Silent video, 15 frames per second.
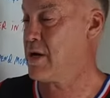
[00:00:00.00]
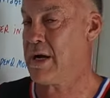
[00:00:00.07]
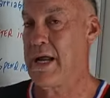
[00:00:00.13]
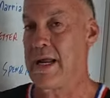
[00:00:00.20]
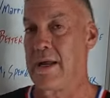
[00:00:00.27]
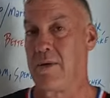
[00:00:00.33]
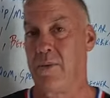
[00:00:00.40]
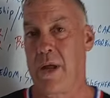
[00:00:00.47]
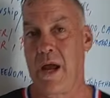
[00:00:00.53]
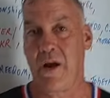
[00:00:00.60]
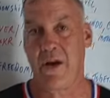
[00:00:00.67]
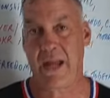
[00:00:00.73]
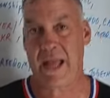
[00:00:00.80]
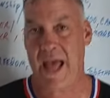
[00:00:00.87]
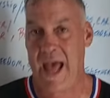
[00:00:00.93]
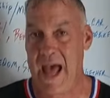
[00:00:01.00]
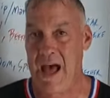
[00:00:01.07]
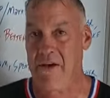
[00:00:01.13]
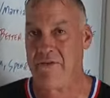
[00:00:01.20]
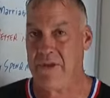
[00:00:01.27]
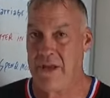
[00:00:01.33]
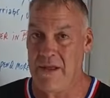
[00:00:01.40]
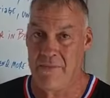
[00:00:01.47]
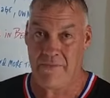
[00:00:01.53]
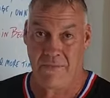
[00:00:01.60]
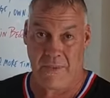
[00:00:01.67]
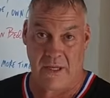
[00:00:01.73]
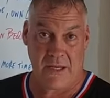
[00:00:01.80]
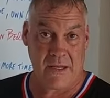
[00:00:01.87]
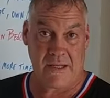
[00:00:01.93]
working. We already have
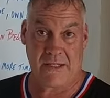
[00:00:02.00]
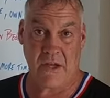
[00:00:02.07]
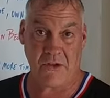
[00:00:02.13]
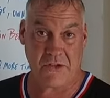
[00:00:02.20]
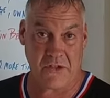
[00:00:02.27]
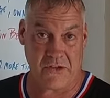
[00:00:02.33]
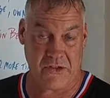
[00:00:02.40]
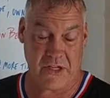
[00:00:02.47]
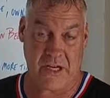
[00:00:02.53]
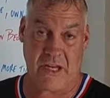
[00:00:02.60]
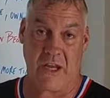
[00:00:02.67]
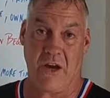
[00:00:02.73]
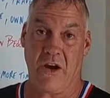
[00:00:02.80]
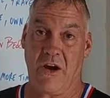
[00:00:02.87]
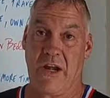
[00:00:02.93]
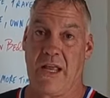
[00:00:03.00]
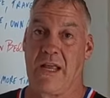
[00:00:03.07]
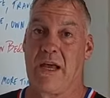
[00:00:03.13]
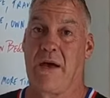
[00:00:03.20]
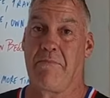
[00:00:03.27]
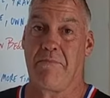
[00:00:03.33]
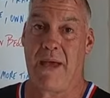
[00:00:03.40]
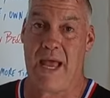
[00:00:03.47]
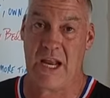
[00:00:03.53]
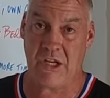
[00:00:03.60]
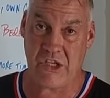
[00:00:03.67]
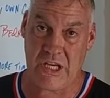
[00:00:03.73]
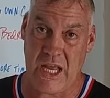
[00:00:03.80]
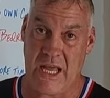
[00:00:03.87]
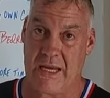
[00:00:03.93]
Social Security, a
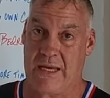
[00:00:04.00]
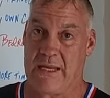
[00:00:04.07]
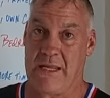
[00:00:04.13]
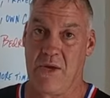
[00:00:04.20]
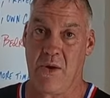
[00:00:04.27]
pension,